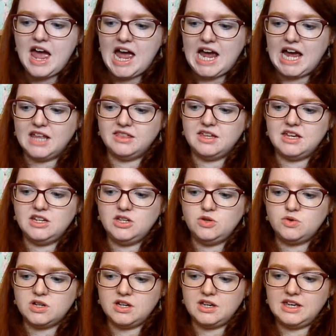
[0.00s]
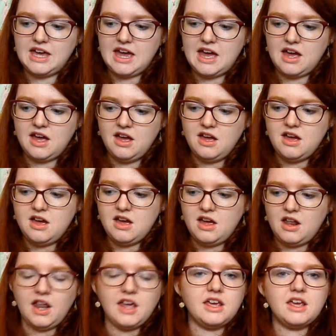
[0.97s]
and then you can get,
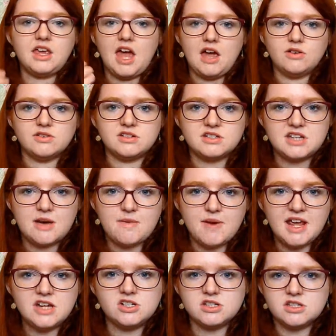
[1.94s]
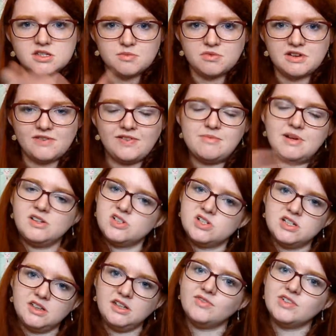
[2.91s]
like, chaos contaminations are briefly mentioned
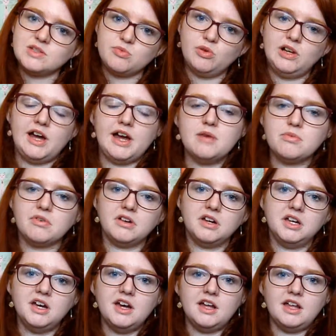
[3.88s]
in The Invisible Library.